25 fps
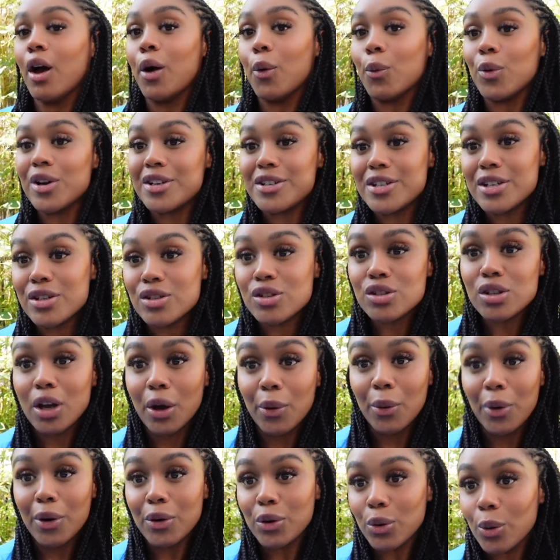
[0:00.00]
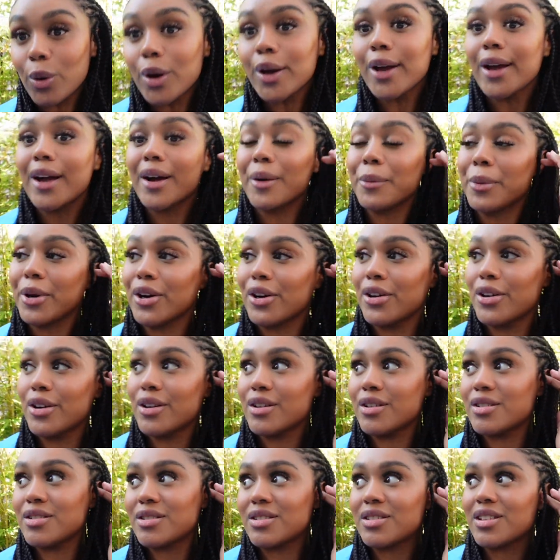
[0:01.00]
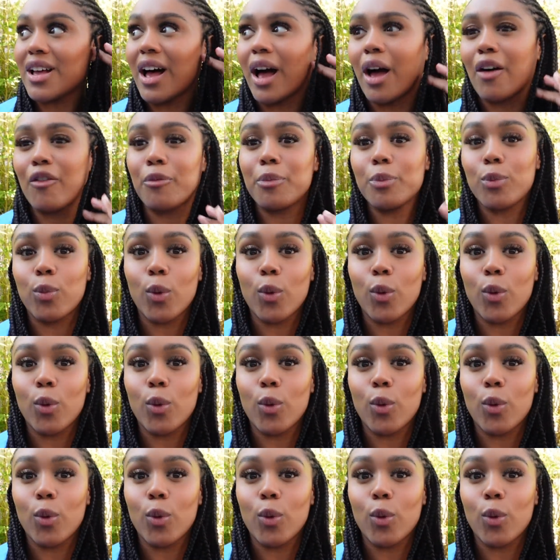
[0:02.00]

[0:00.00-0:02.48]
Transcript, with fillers: which is so annoying because I